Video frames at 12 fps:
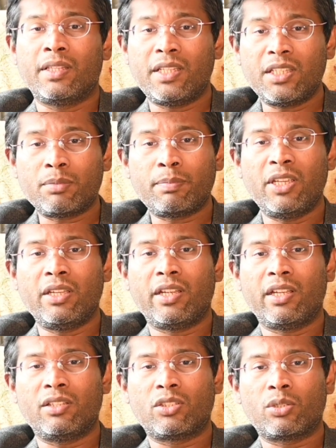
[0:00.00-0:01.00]
This
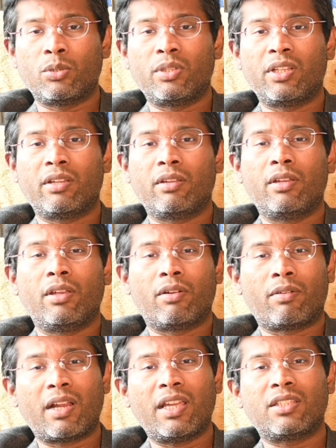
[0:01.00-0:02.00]
period saw the
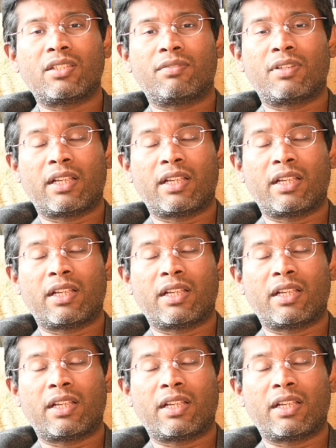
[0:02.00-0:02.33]
rise of